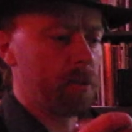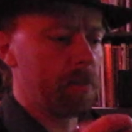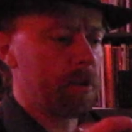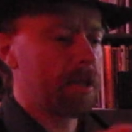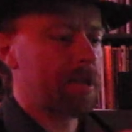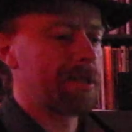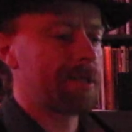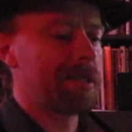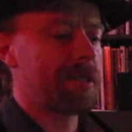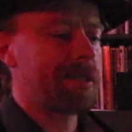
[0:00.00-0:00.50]

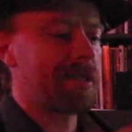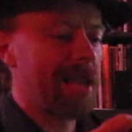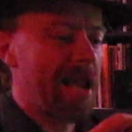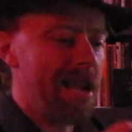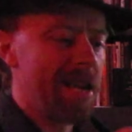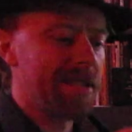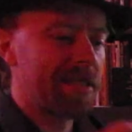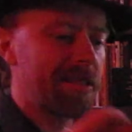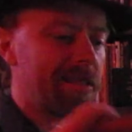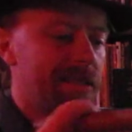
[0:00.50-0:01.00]
Because the
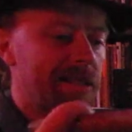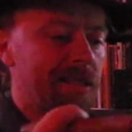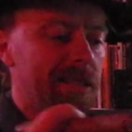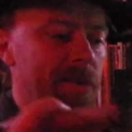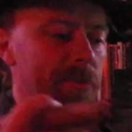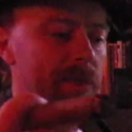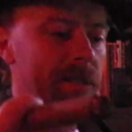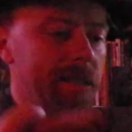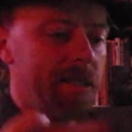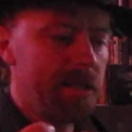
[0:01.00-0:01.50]
taste is going to
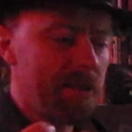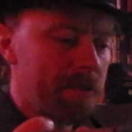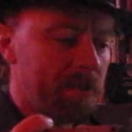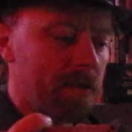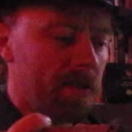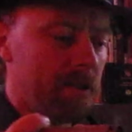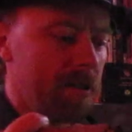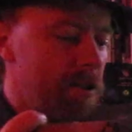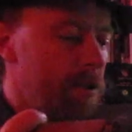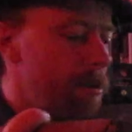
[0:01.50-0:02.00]
be
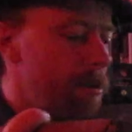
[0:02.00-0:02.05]
different.